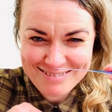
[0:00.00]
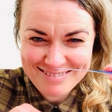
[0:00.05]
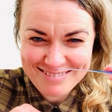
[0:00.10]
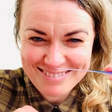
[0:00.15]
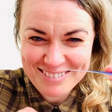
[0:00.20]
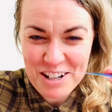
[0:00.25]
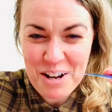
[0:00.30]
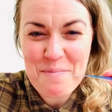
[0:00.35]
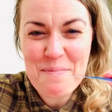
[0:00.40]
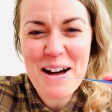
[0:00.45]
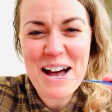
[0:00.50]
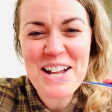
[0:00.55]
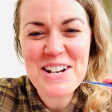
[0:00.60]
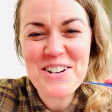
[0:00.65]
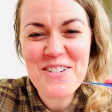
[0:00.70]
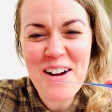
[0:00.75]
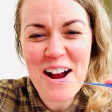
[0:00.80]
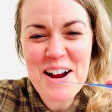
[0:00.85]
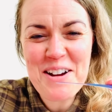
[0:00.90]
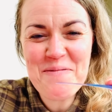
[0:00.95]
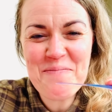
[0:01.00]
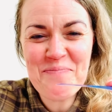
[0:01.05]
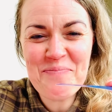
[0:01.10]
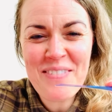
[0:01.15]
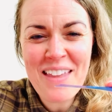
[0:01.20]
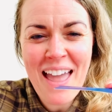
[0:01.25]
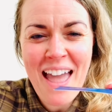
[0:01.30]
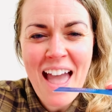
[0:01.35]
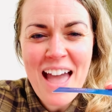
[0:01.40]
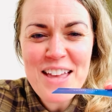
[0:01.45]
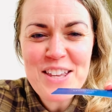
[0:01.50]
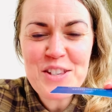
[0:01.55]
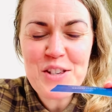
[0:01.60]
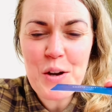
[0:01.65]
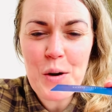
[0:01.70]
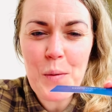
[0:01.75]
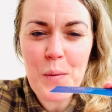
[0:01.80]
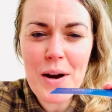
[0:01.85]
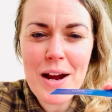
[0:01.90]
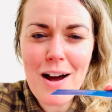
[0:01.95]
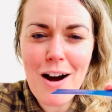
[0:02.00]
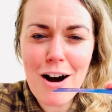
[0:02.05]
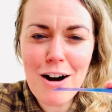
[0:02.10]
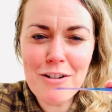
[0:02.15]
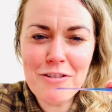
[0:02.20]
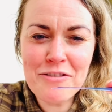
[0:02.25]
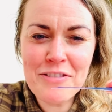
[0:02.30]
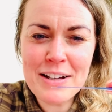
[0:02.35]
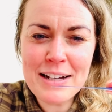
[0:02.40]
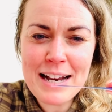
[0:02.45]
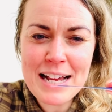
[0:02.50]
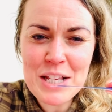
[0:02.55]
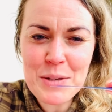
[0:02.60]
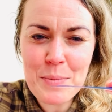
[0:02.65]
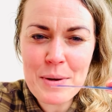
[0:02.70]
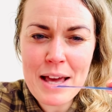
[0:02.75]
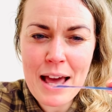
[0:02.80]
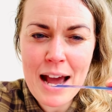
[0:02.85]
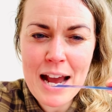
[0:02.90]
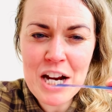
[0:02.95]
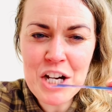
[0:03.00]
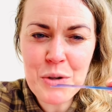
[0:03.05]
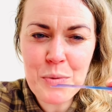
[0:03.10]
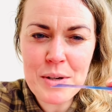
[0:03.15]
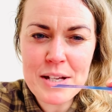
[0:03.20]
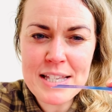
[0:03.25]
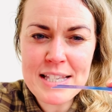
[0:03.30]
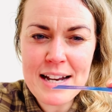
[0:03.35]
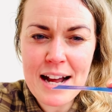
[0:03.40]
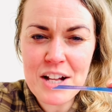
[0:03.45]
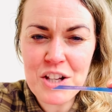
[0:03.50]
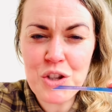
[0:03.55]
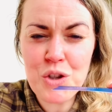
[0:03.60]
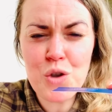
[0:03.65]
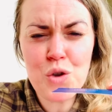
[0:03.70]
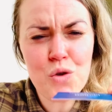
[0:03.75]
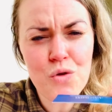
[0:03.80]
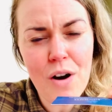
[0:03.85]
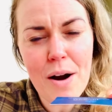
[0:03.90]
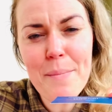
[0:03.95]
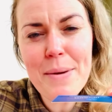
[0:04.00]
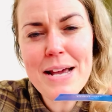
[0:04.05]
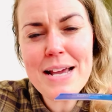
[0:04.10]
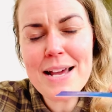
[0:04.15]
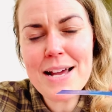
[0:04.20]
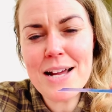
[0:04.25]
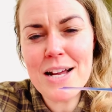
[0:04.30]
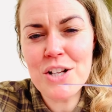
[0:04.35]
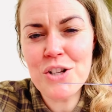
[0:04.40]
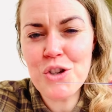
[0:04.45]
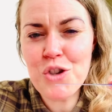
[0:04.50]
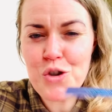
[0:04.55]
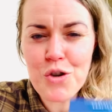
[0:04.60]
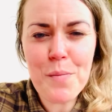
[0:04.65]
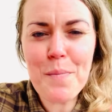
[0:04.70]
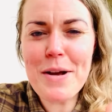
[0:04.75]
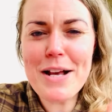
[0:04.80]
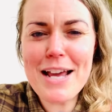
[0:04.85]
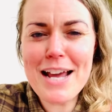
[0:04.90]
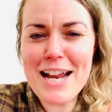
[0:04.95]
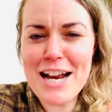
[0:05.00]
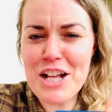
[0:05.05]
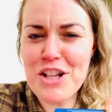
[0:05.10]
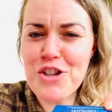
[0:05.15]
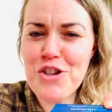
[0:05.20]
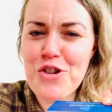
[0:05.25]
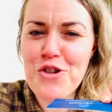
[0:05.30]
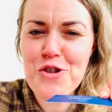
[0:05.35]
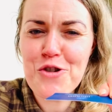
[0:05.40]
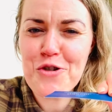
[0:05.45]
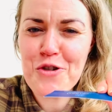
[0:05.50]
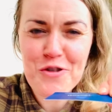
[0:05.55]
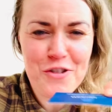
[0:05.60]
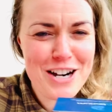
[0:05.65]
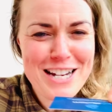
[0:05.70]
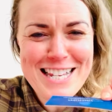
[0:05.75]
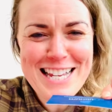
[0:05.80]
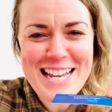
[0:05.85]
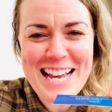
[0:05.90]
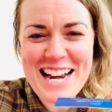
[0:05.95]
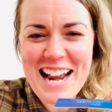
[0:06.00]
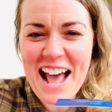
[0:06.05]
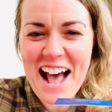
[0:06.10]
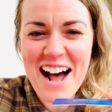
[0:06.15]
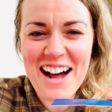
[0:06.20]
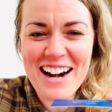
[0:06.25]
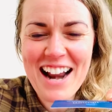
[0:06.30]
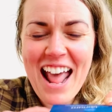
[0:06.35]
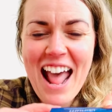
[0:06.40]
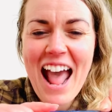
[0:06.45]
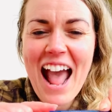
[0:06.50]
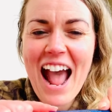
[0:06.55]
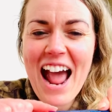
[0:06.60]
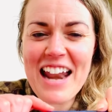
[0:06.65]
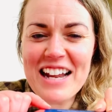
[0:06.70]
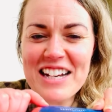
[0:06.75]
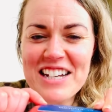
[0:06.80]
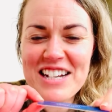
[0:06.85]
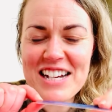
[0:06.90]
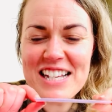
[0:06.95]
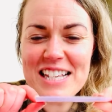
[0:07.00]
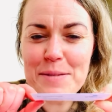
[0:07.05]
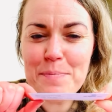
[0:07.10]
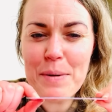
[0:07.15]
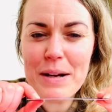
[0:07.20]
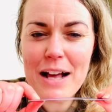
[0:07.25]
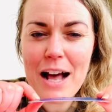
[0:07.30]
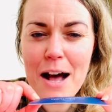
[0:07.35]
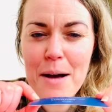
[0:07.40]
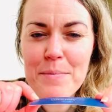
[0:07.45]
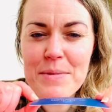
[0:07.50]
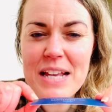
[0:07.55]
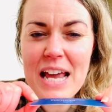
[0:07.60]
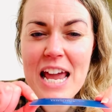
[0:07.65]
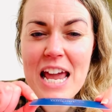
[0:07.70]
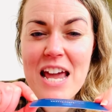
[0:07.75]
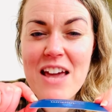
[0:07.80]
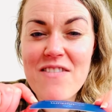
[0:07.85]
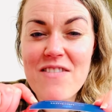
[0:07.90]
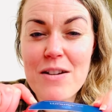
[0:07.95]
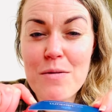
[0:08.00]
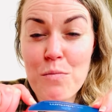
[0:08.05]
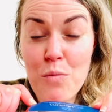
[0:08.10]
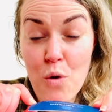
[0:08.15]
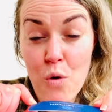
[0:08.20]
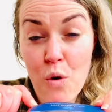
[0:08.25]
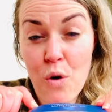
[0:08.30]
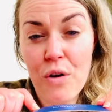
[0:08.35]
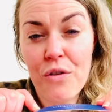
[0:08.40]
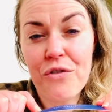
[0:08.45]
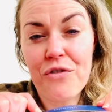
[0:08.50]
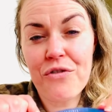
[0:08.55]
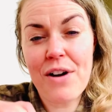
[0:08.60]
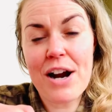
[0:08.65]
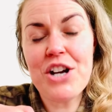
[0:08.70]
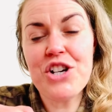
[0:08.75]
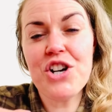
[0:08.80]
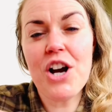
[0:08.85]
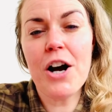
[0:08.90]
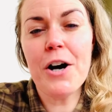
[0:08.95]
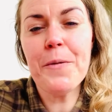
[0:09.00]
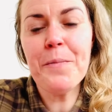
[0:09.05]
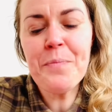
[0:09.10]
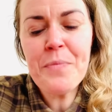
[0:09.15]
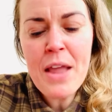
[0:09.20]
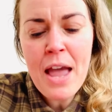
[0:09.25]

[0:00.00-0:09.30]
Not much, right? So we often, as we age, we start scrubbing it and stripping it and stressing it out, and it just becomes even more fragile.